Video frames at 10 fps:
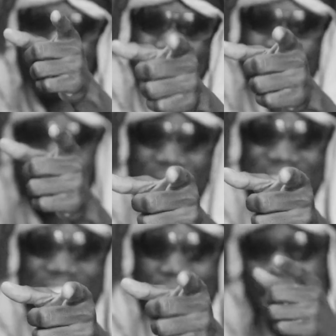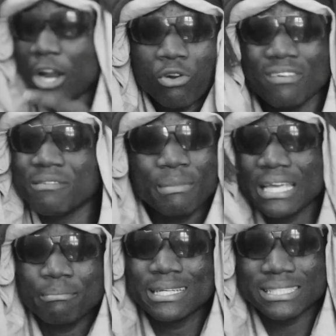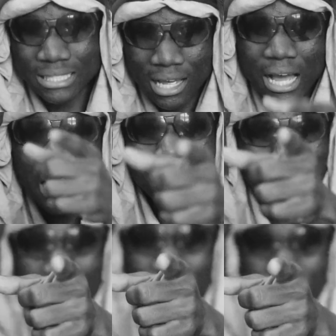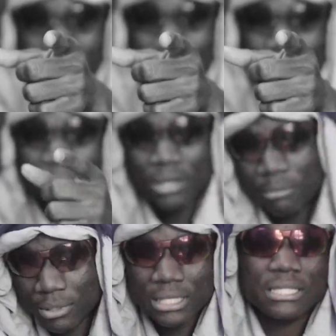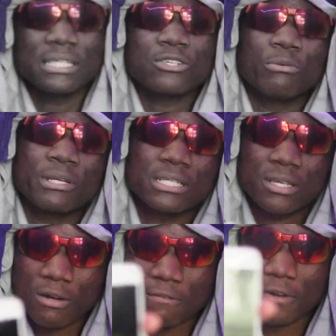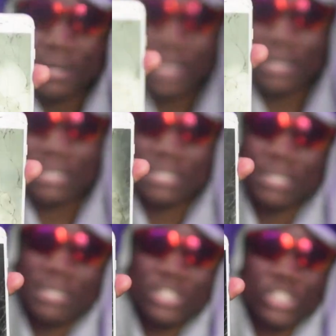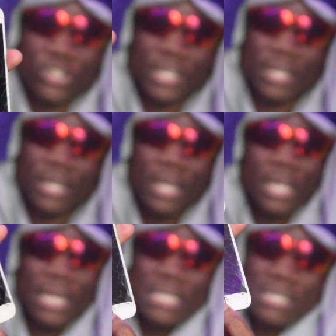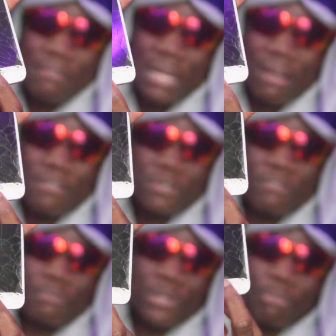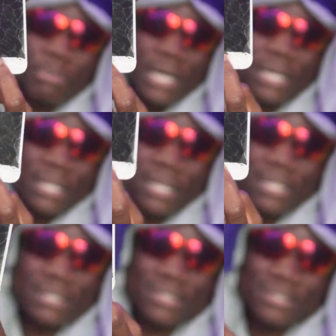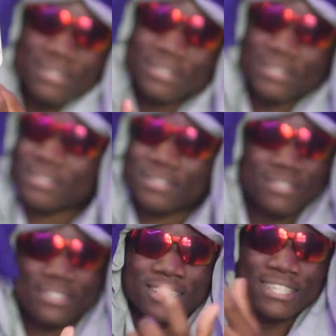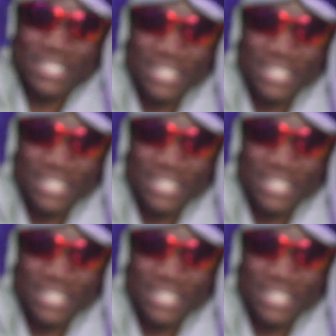make beats, and I don't even make beats, I'm better than you. But listen, this is gonna be the setup for today, you know what I'm saying? Look at the screen, doesn't even have the button, like, you know what I'm